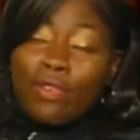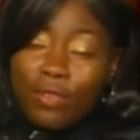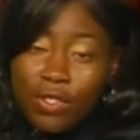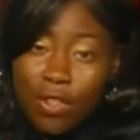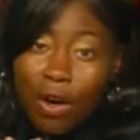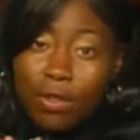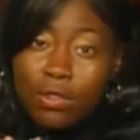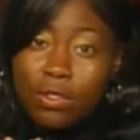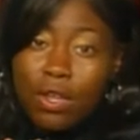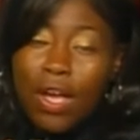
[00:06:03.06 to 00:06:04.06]
the
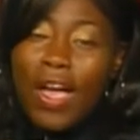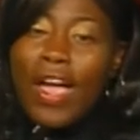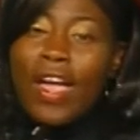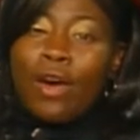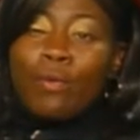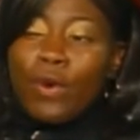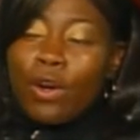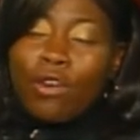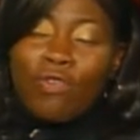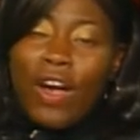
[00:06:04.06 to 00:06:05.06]
results, and we're
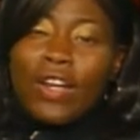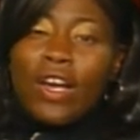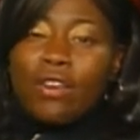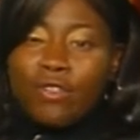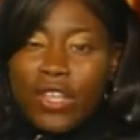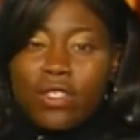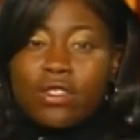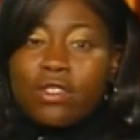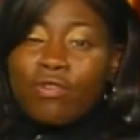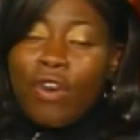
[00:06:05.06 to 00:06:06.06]
going to find out if
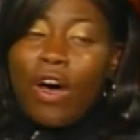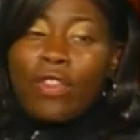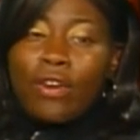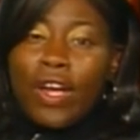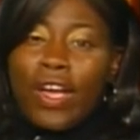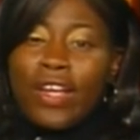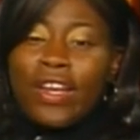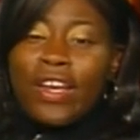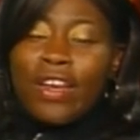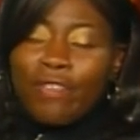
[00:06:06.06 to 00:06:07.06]
Jason's the father,
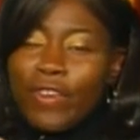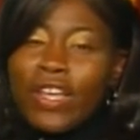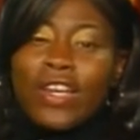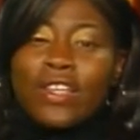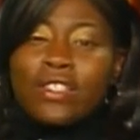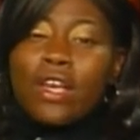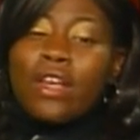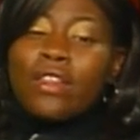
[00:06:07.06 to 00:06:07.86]
and if he is,